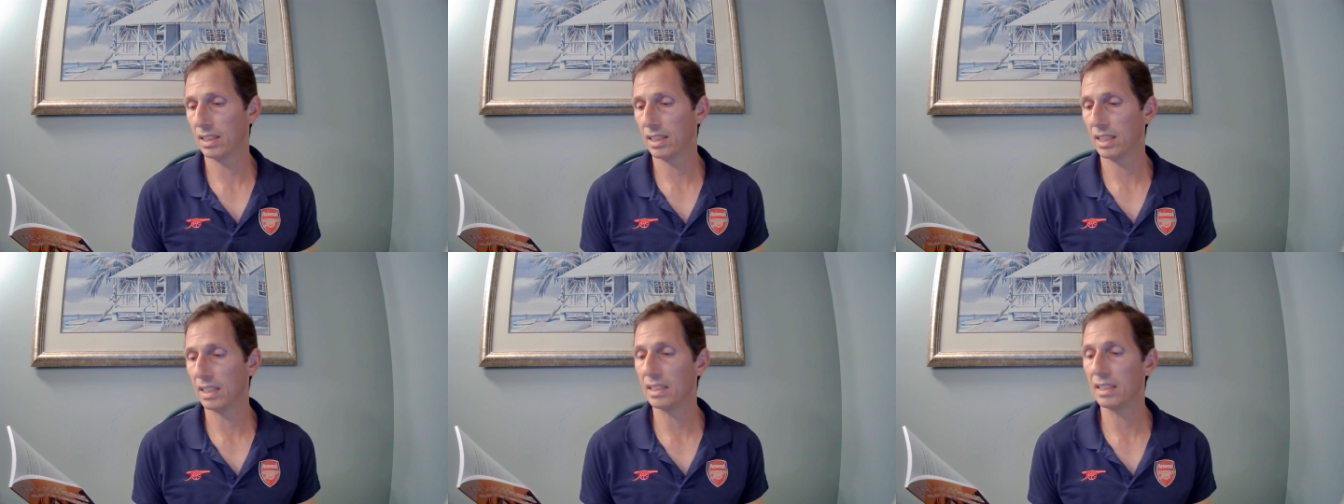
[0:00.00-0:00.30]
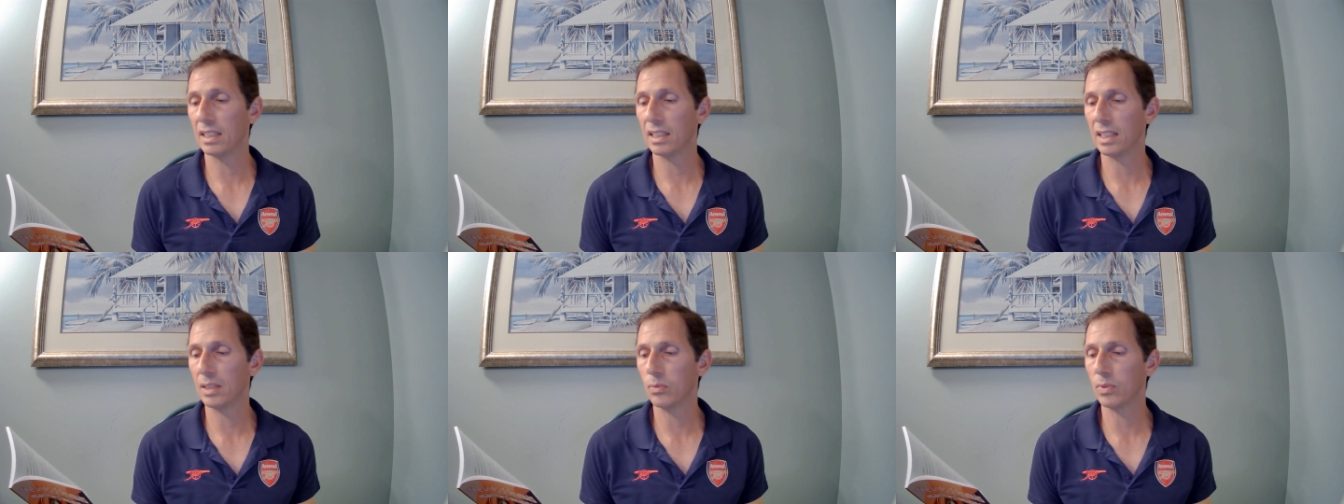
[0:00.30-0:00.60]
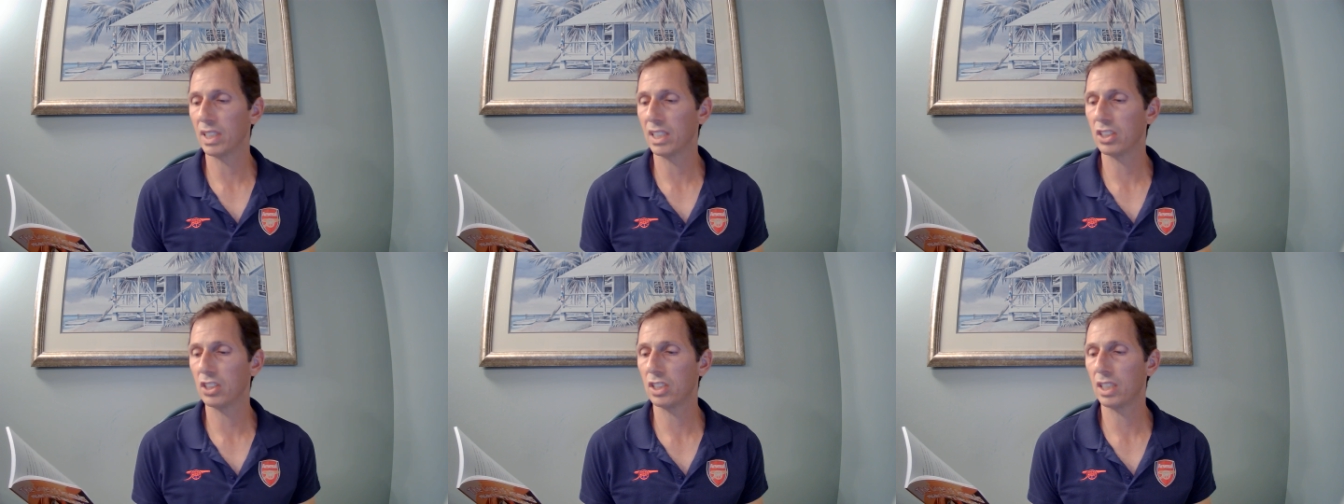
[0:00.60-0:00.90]
until he
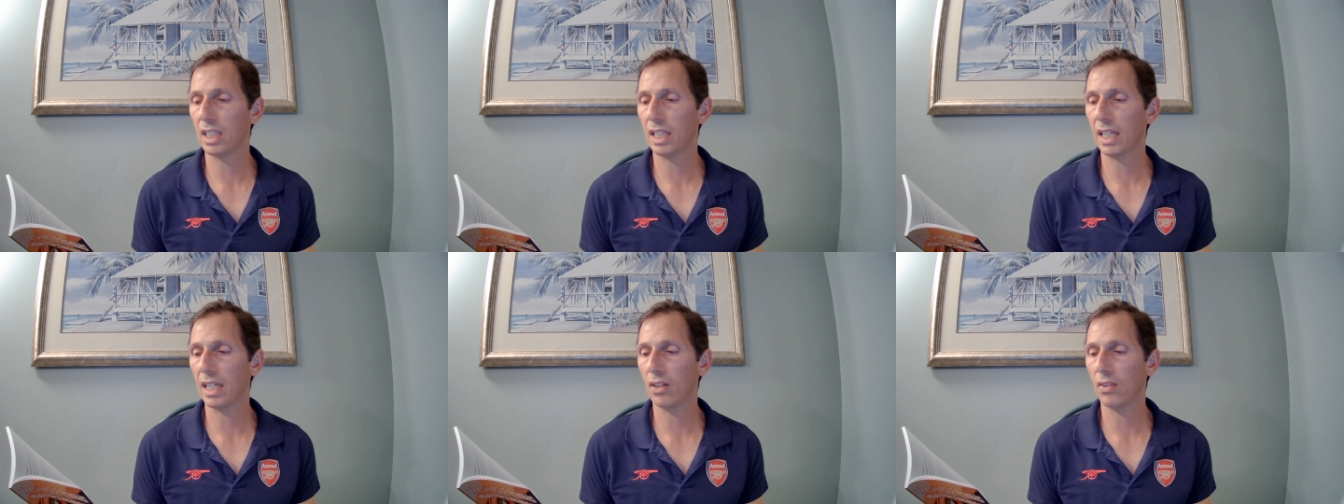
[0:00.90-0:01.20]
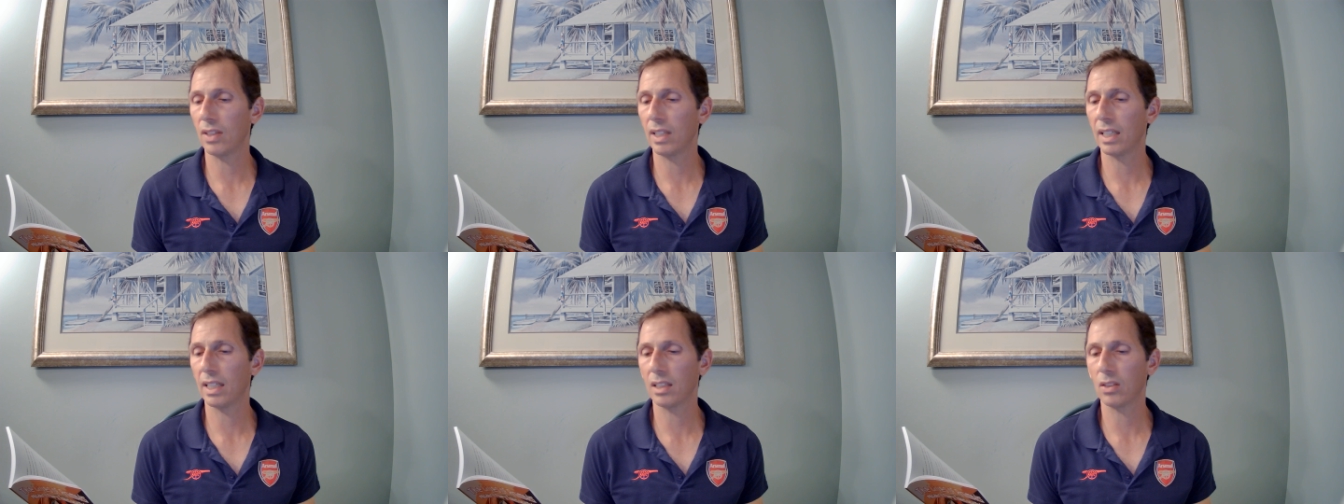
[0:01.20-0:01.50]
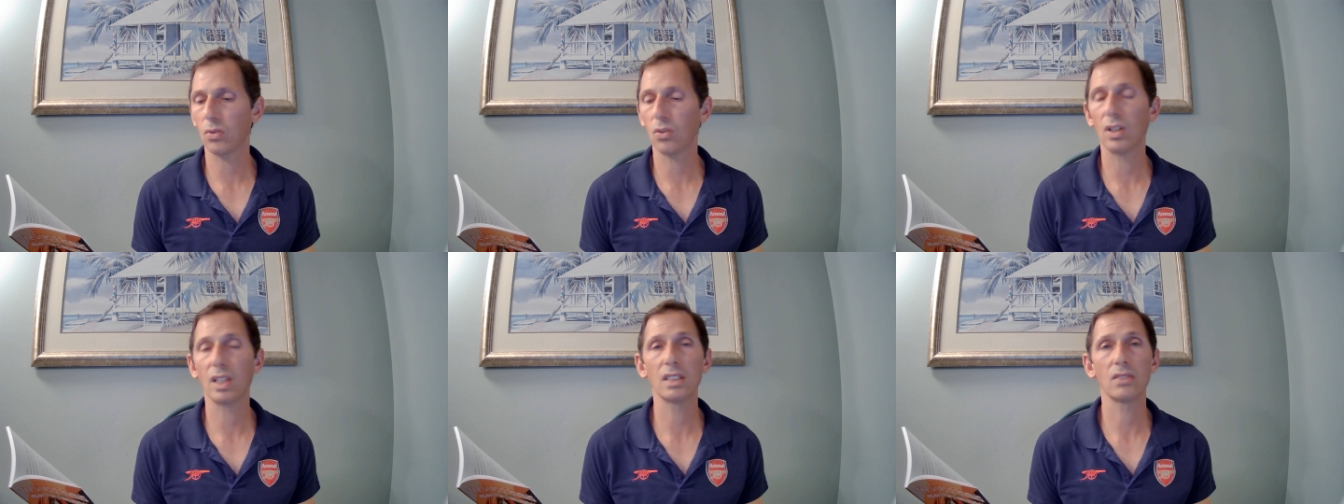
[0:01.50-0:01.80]
reached an area
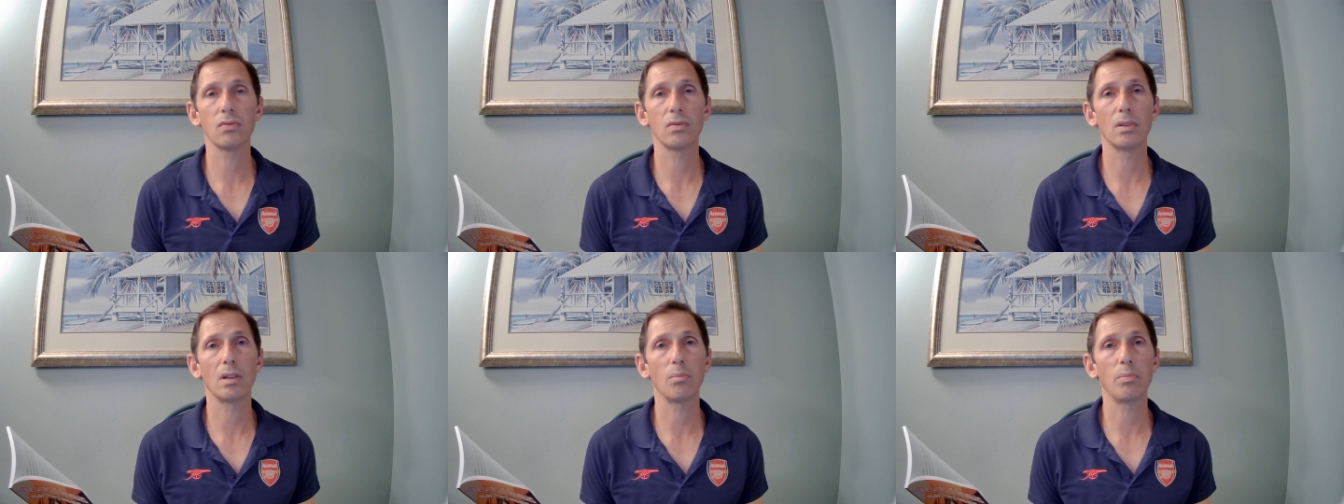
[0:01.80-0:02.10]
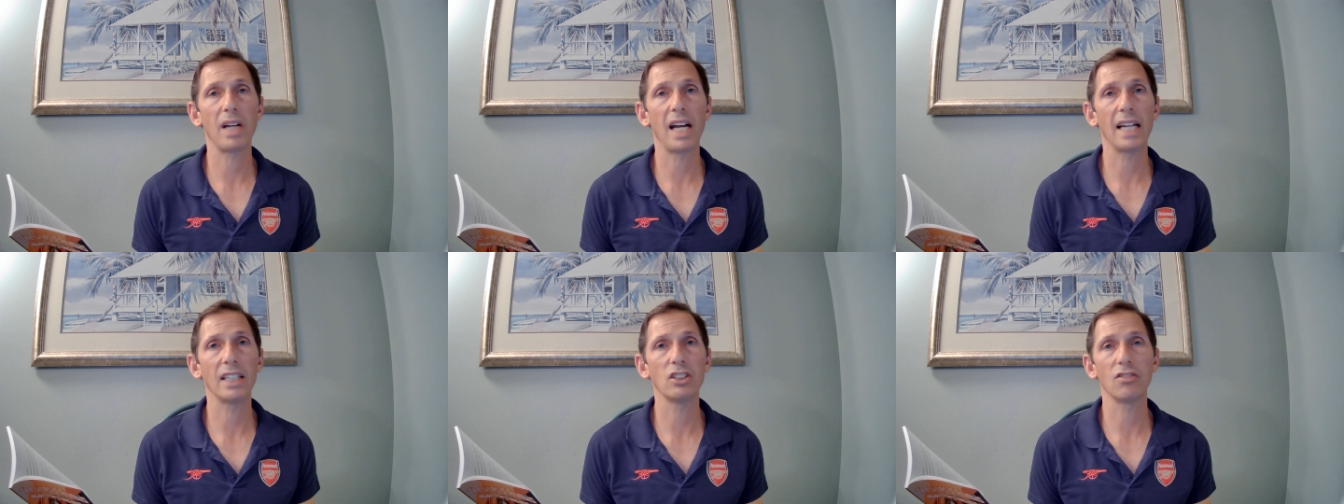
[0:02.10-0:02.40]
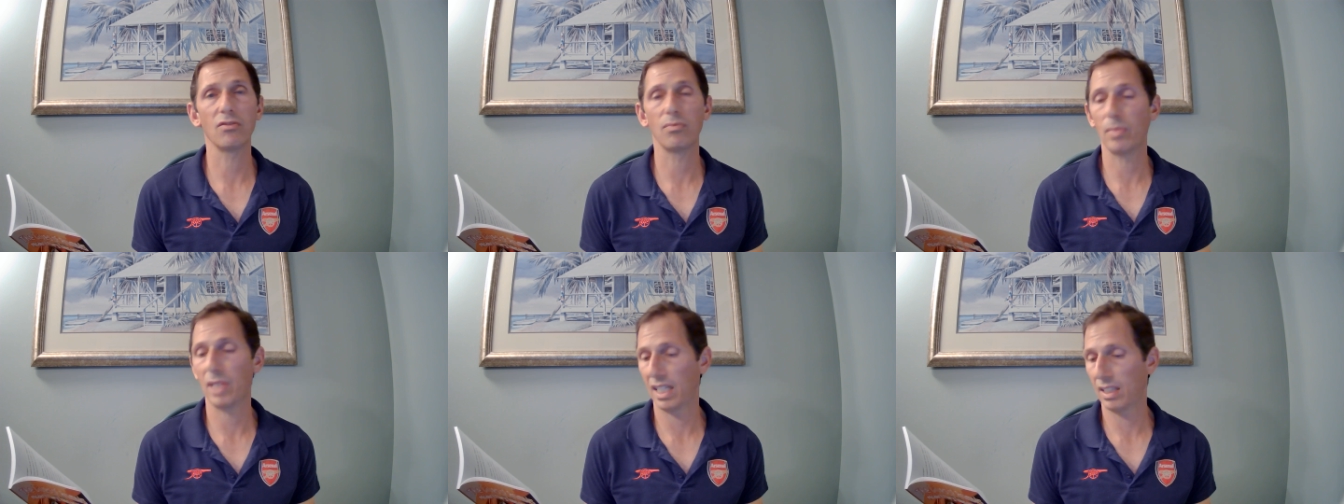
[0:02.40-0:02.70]
across from a patch
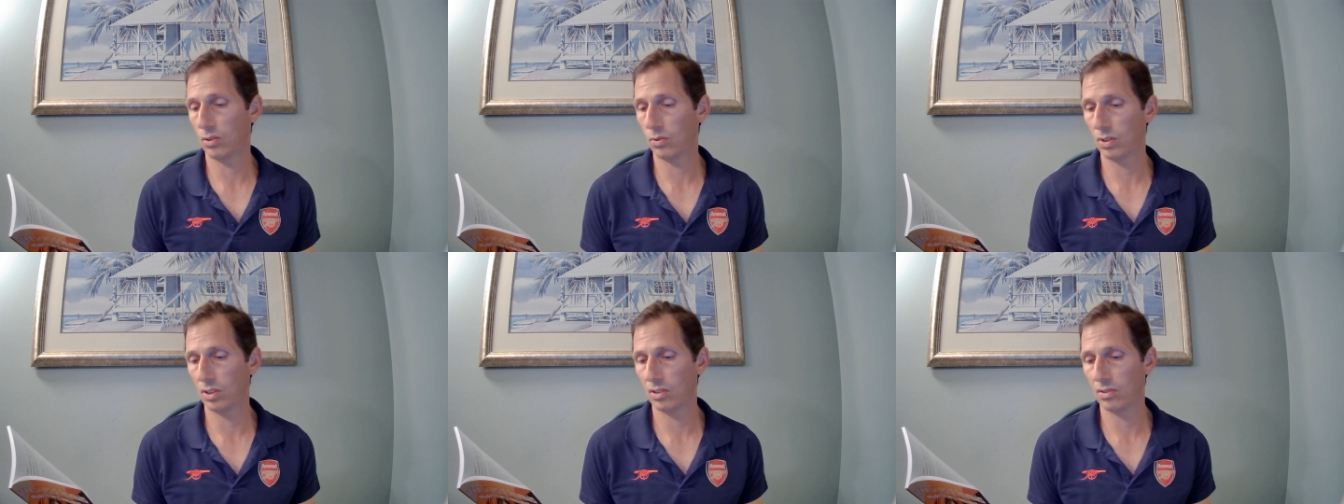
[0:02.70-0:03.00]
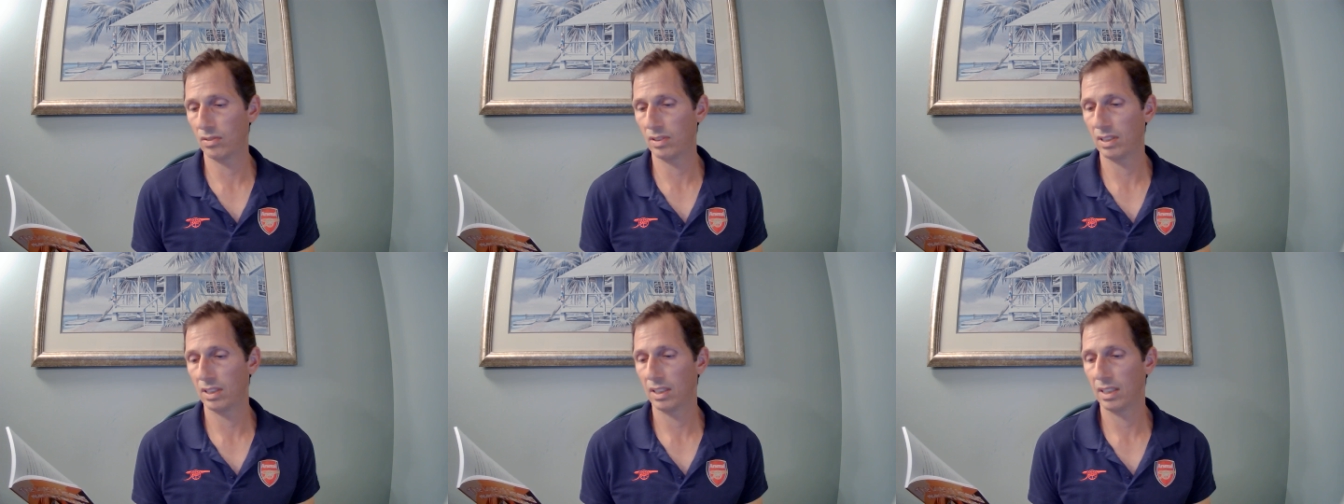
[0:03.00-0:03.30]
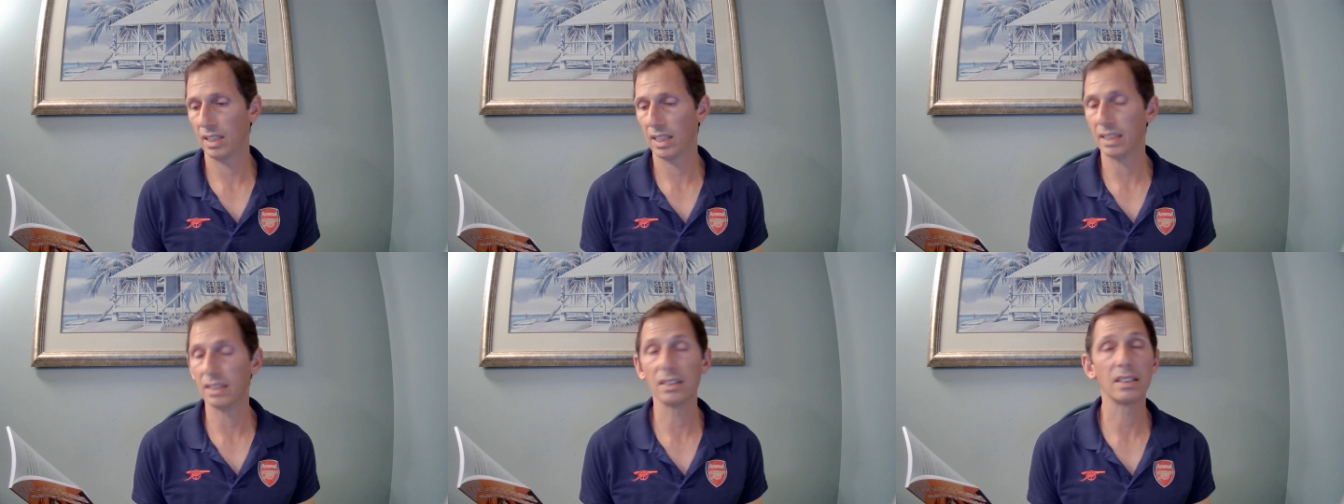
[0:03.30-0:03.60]
of mangroves,
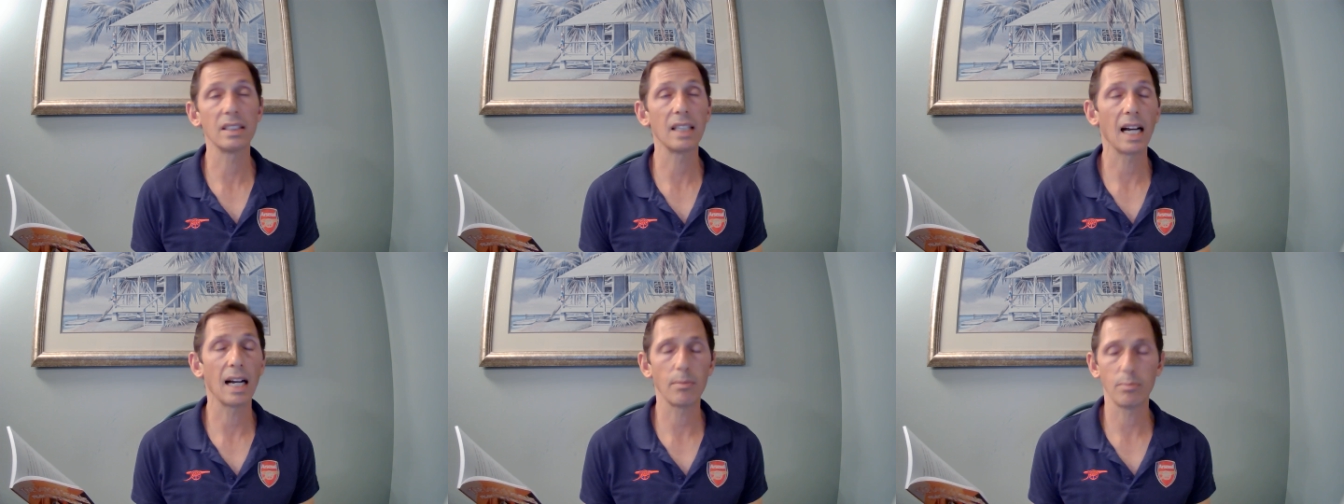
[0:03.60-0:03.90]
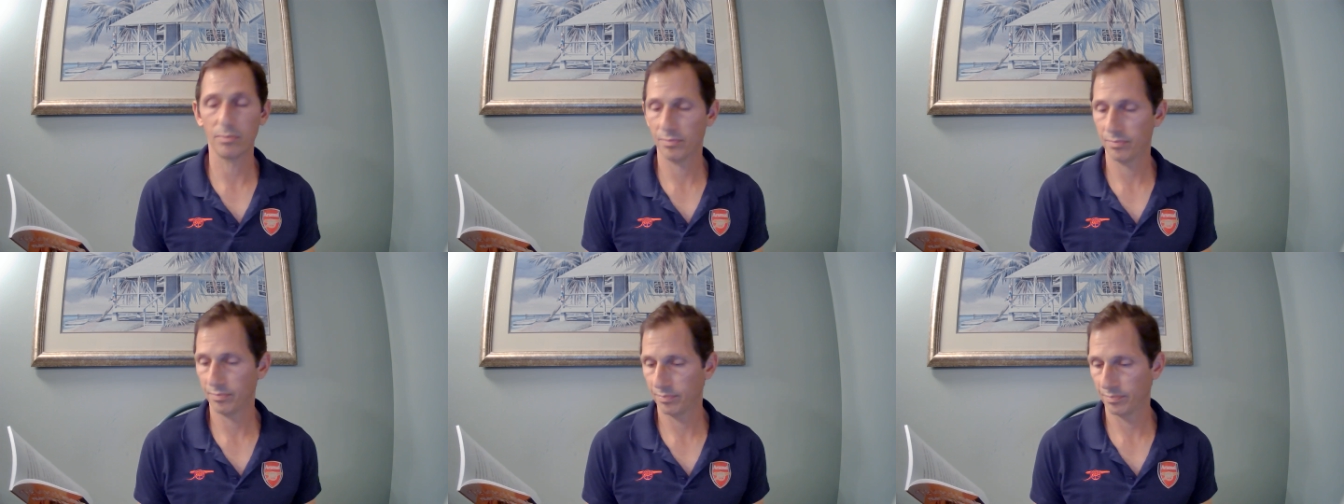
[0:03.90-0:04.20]
and stopped.